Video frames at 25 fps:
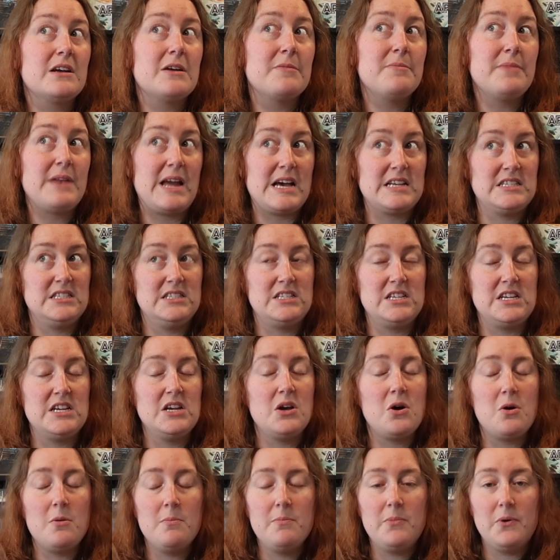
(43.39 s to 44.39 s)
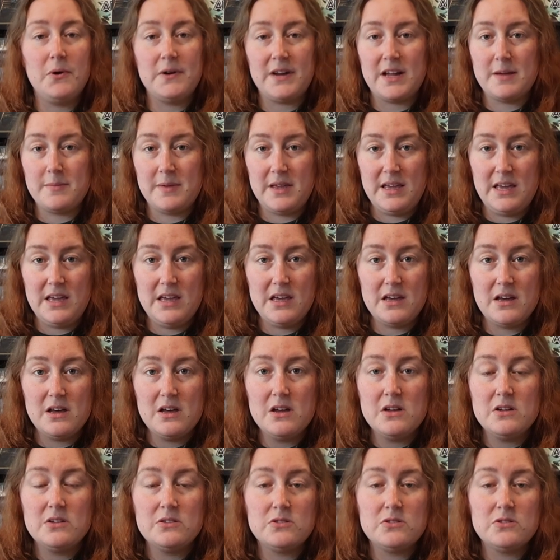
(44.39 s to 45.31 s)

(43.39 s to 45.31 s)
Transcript: complexity on Board Game Geek,